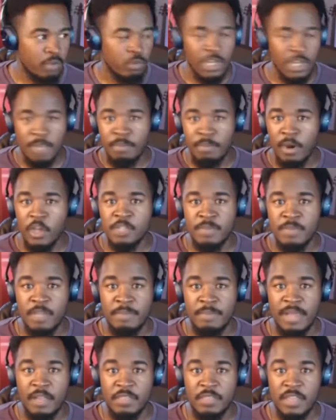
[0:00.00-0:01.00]
really burns me
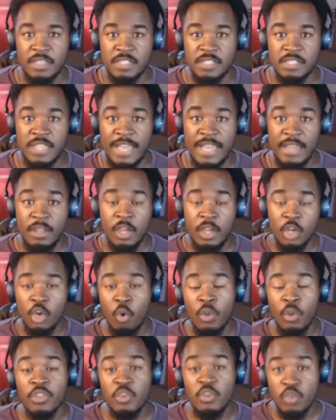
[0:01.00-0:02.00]
about this is that
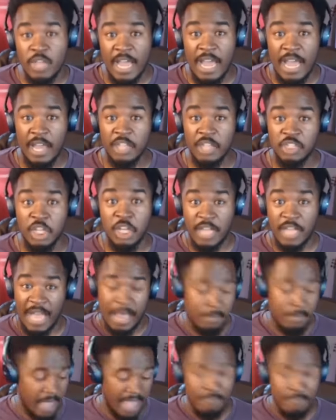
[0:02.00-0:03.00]
going through college, look,
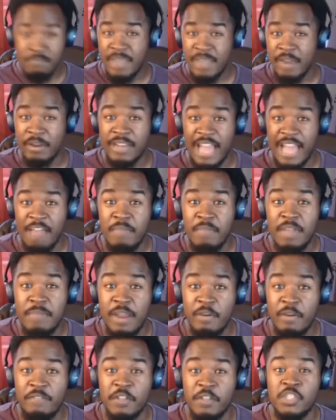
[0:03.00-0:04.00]
I'm married. I've been
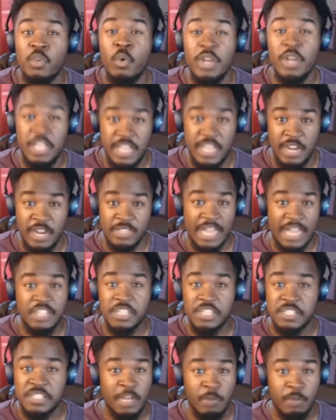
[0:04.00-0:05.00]
married for 20 years. I
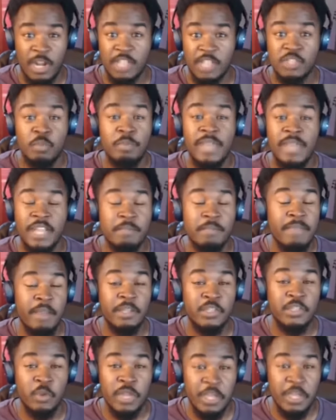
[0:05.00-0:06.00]
just celebrated being
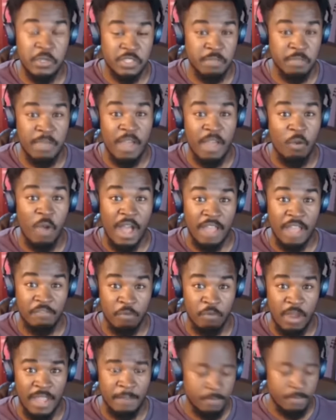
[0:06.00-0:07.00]
married 20 years to my
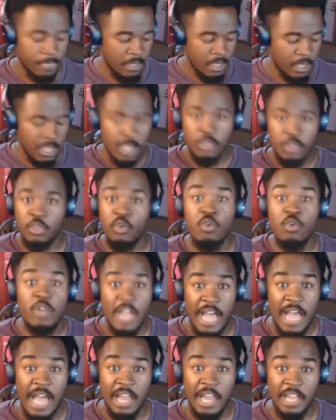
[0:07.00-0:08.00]
wife, right? Through
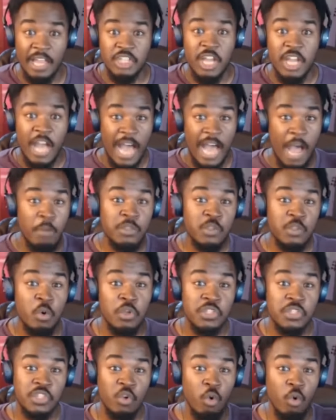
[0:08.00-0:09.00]
college, I was
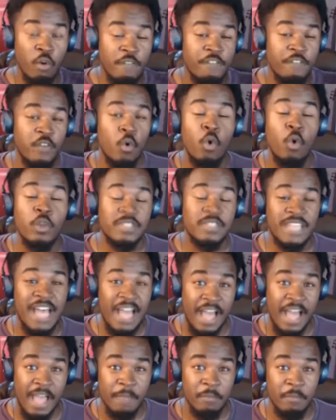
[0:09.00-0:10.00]
going to school
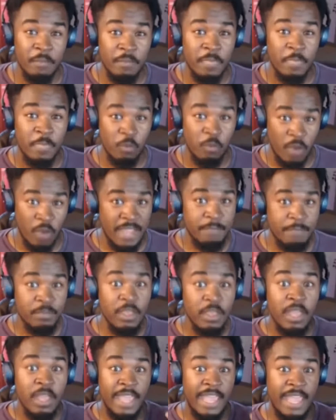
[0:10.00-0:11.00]
full-time, right?
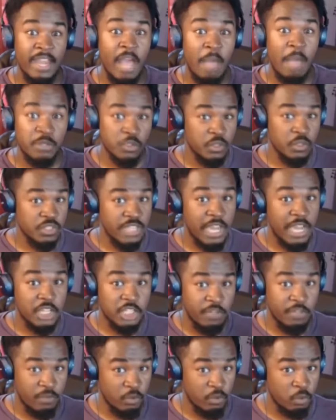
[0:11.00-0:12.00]
And I was on a
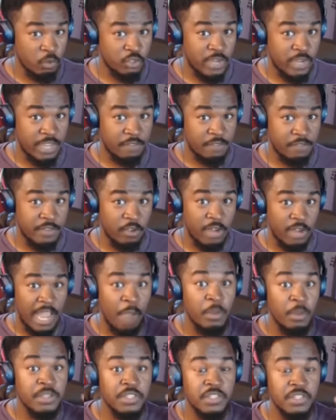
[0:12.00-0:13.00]
scholarship from doing track and field.
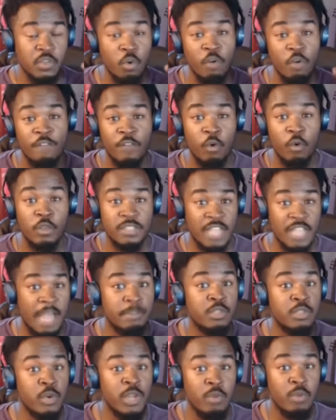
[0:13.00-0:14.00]
I went to school
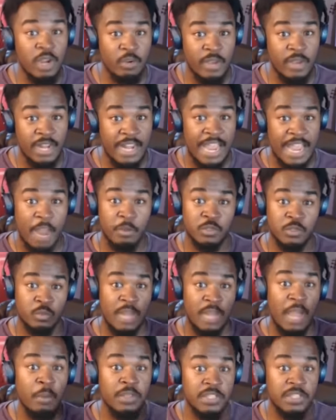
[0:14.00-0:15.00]
full-time, 21 credit hours.
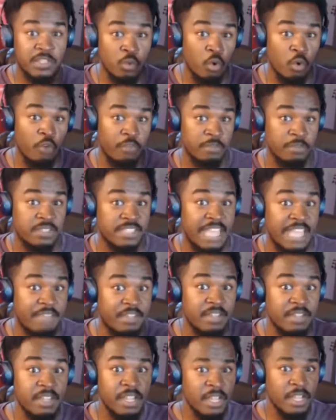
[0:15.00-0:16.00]
When I went to school from
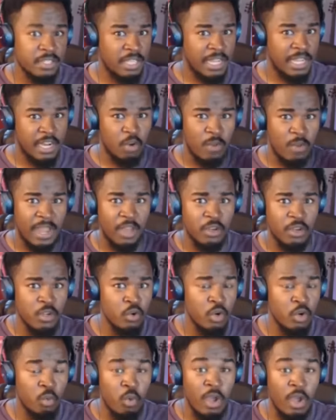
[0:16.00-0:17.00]
7 to like around
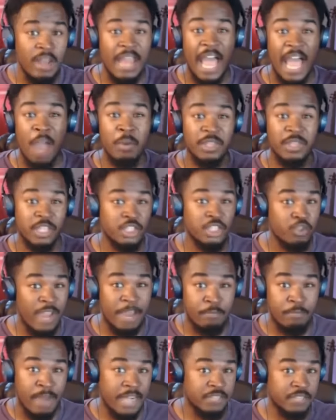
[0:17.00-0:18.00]
noon to 1, I went to
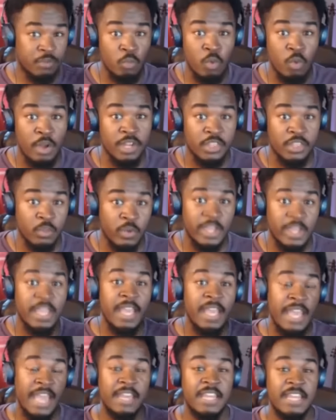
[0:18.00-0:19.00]
track practice from 1 to 3.
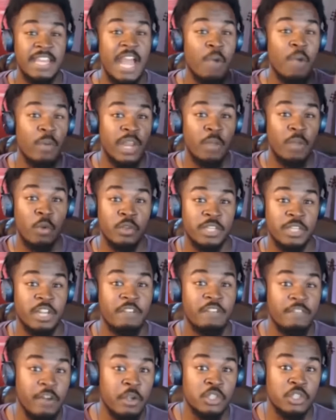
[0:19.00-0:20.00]
And then I went and worked at
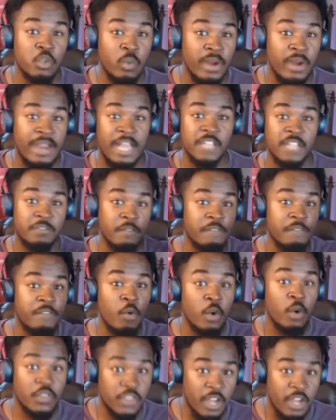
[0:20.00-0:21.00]
a furniture warehouse from
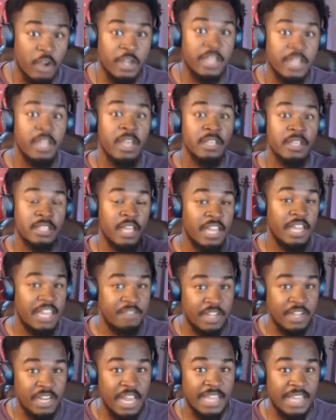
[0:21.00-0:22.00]
4:30 to
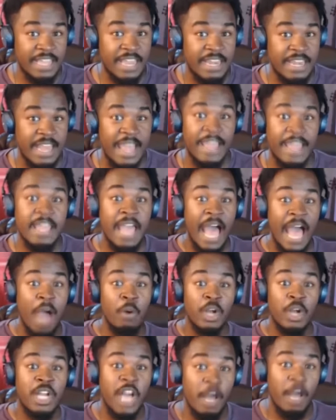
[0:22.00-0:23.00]
11 o'clock at night. I
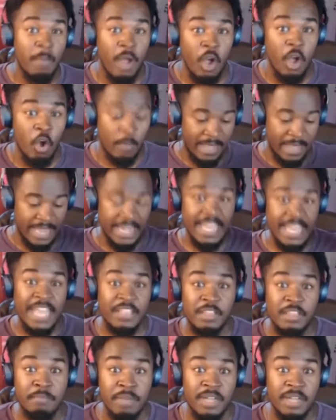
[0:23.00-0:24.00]
would come home and
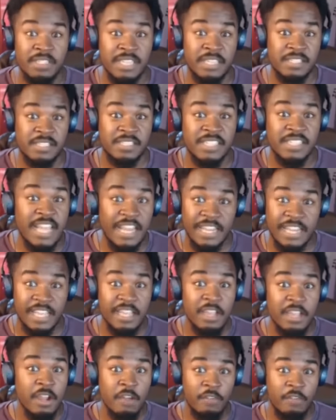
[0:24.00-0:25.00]
hit the books and
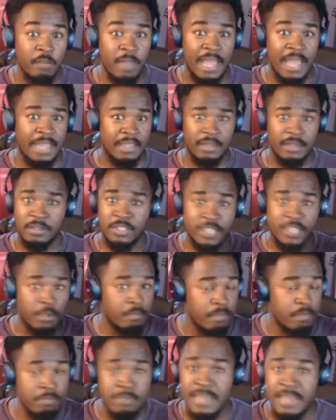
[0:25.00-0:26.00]
study from like
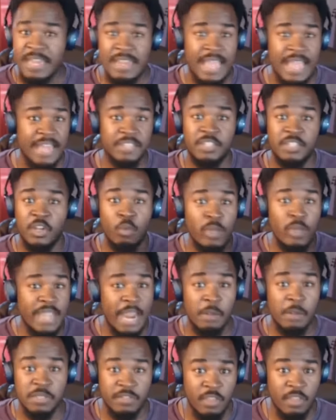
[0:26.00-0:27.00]
to midnight into the
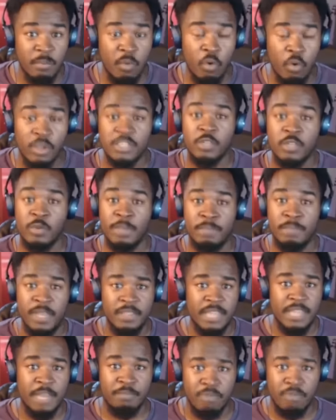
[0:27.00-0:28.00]
wee hours of the morning to
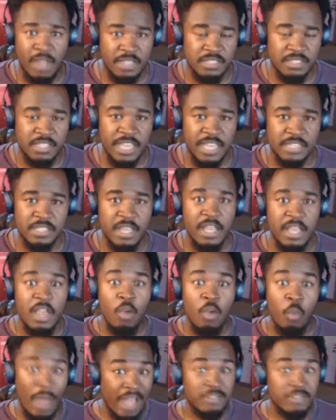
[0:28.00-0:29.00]
repeat that process
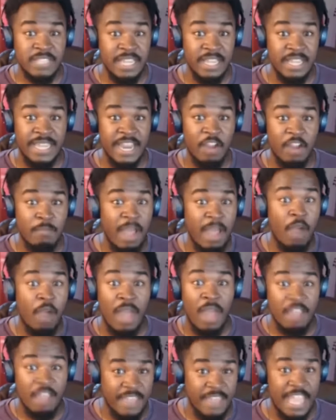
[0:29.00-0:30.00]
while taking care of my
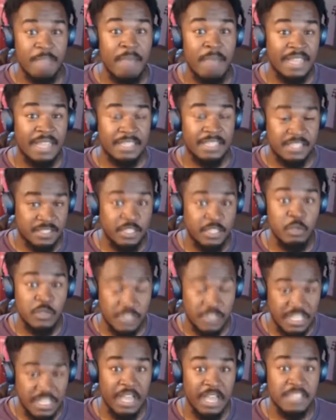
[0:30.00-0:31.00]
wife and my 2
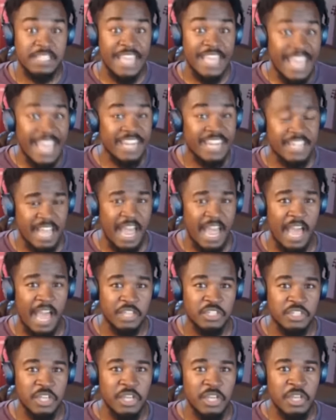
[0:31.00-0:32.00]
sons in
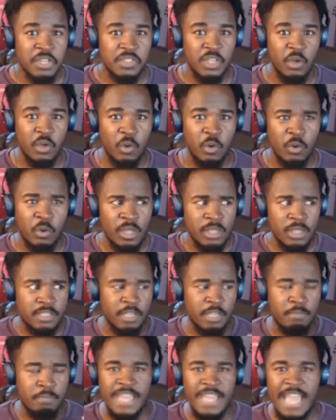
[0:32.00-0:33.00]
college. So
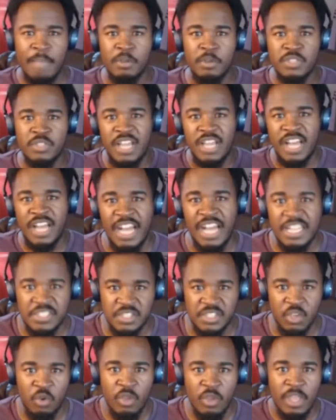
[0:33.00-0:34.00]
to be able to
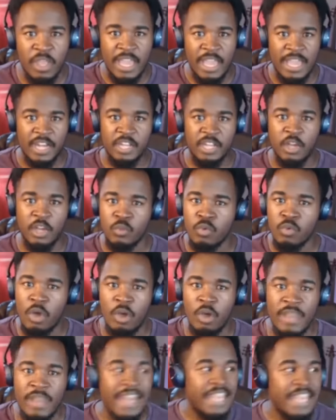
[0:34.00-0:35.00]
hustle and go through
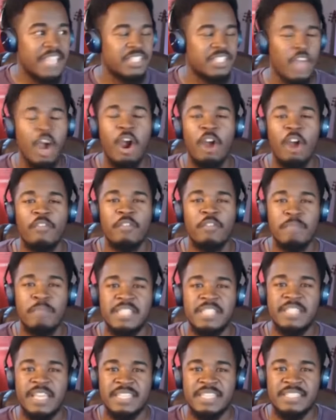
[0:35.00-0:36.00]
all that, it's hard for
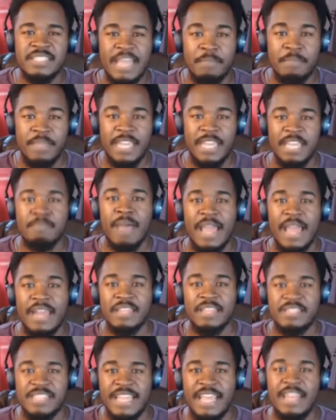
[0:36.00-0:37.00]
me to accept anybody
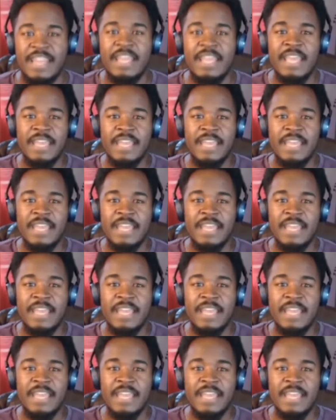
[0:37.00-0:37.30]
that's saying